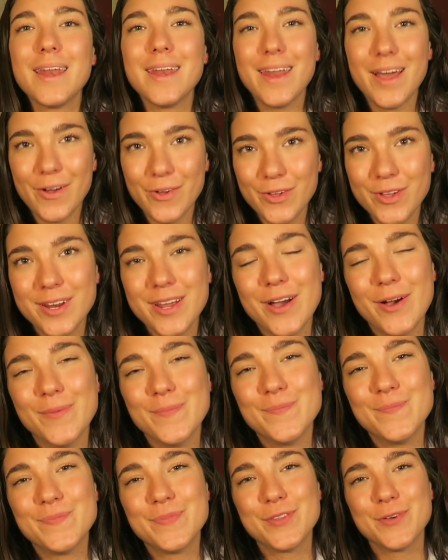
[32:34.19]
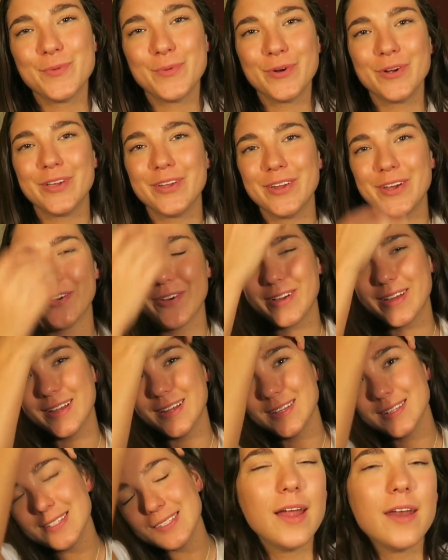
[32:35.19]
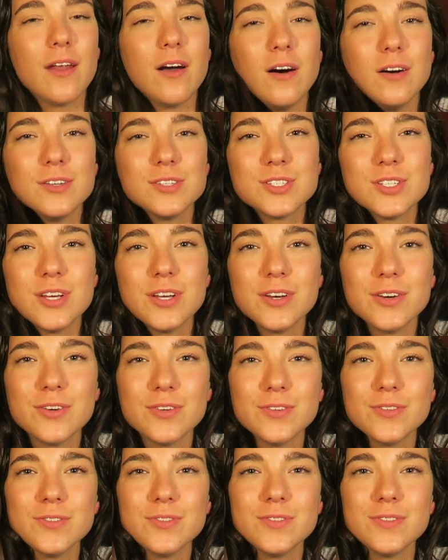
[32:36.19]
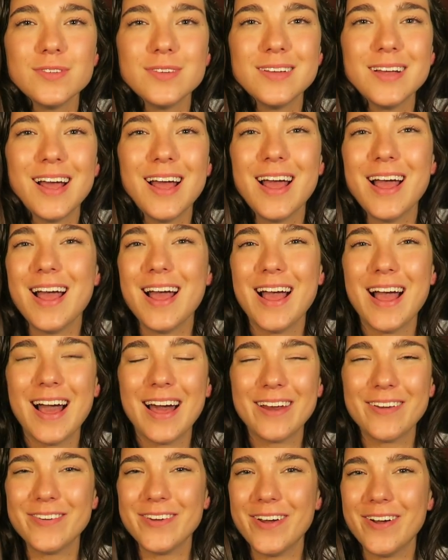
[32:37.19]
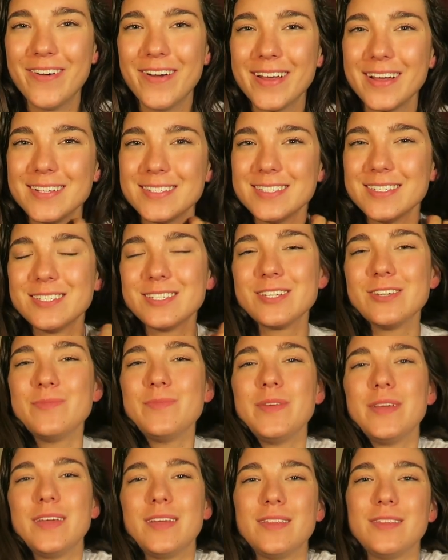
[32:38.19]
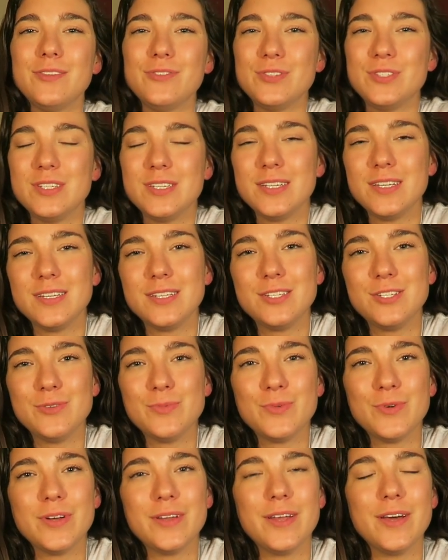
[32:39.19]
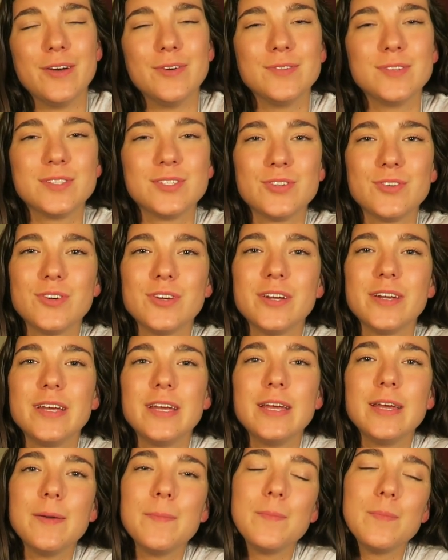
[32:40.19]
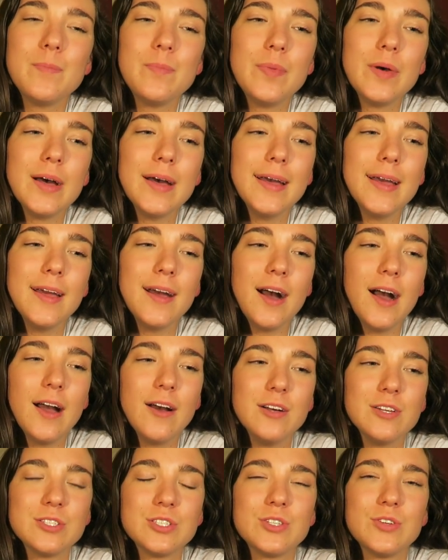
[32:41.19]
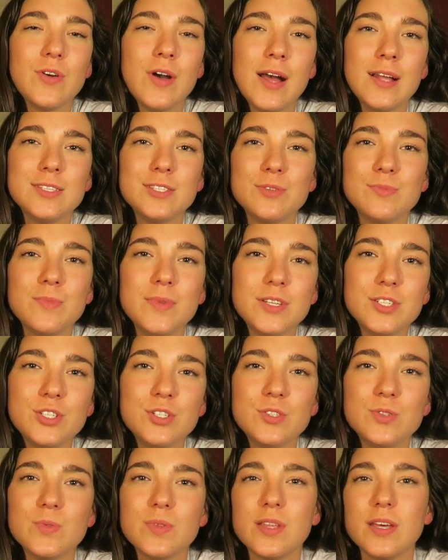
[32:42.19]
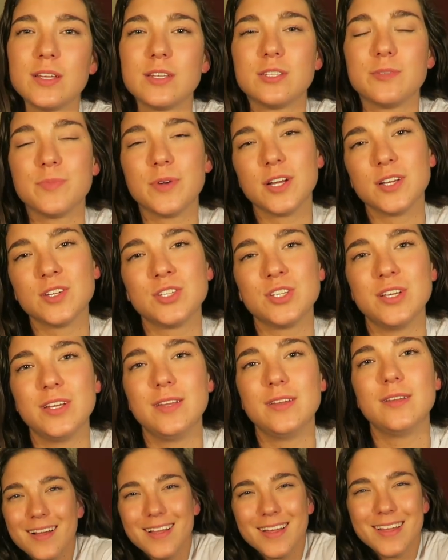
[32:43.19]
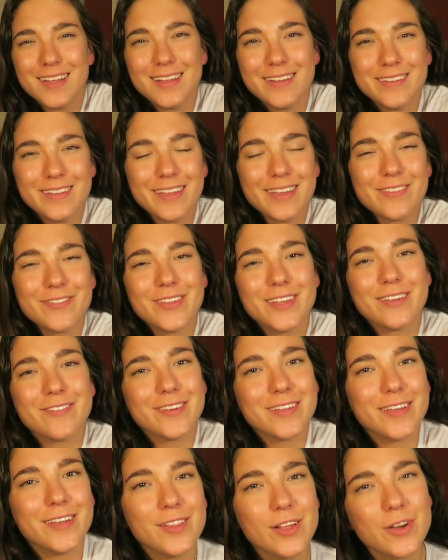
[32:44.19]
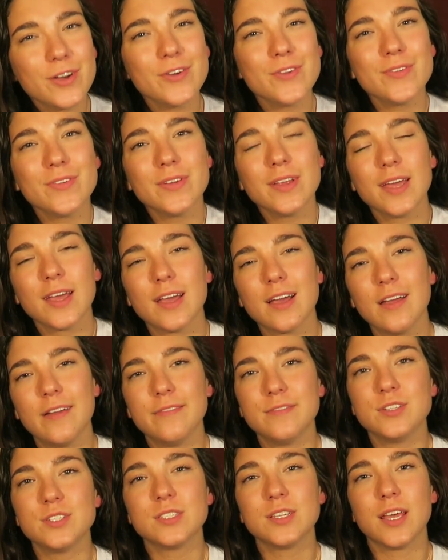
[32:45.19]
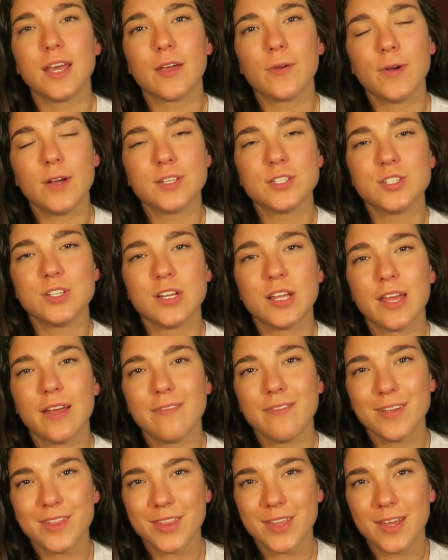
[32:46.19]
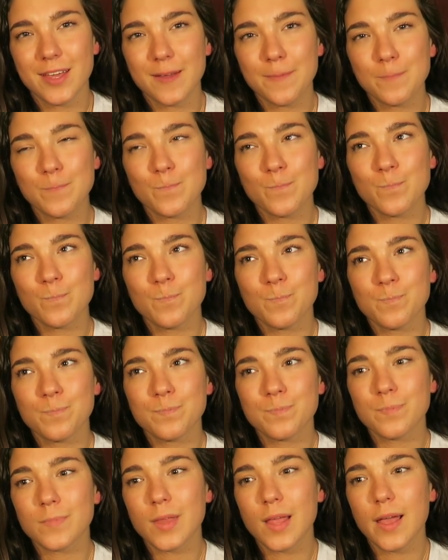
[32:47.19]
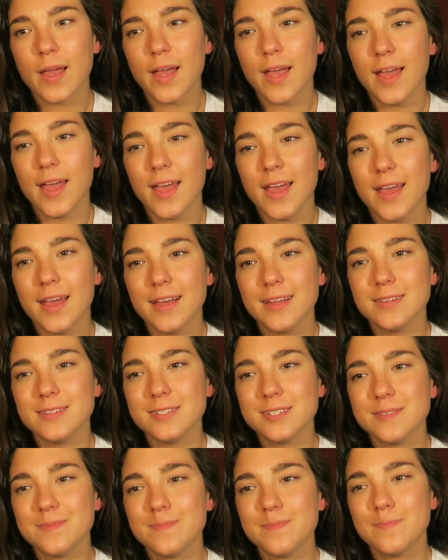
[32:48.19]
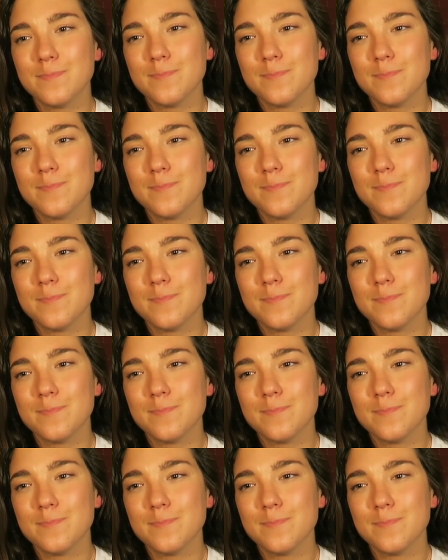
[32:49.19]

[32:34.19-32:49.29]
Now you know, the more you know, kids. And also, I don't know, I guess this could be in Lucy 2.0 story, but I also had some issues with like depression and like feeling really alone and kind of just like questioning everything and